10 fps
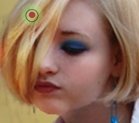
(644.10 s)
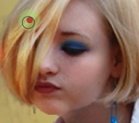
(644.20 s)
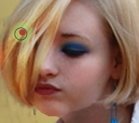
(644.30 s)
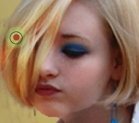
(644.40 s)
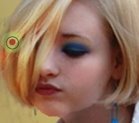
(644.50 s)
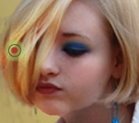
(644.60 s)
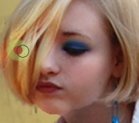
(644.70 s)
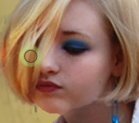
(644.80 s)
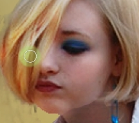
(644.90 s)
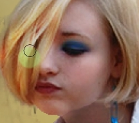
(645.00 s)

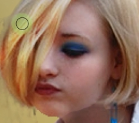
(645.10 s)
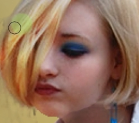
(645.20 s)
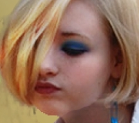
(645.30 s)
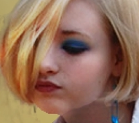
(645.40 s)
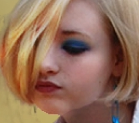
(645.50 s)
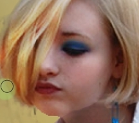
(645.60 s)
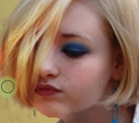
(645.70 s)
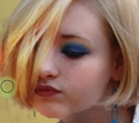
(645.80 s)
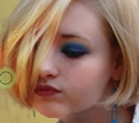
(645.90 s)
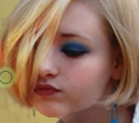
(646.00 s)

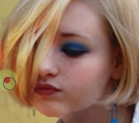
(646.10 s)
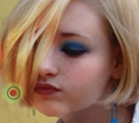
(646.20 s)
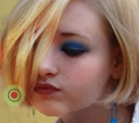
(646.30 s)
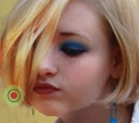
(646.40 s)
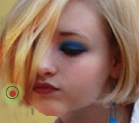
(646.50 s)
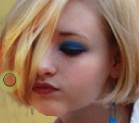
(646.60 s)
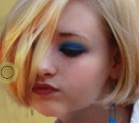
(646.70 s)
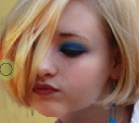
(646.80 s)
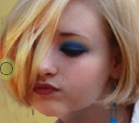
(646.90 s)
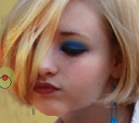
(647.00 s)

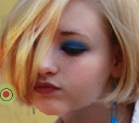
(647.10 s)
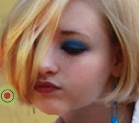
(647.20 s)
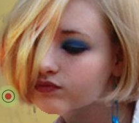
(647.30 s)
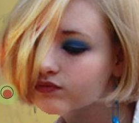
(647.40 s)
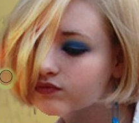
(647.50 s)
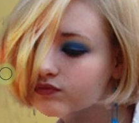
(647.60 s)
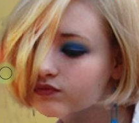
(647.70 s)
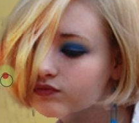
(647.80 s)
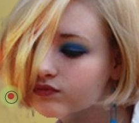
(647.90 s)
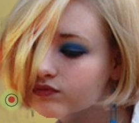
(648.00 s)

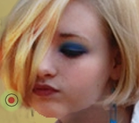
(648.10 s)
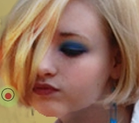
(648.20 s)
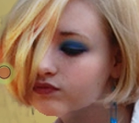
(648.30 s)
(silence)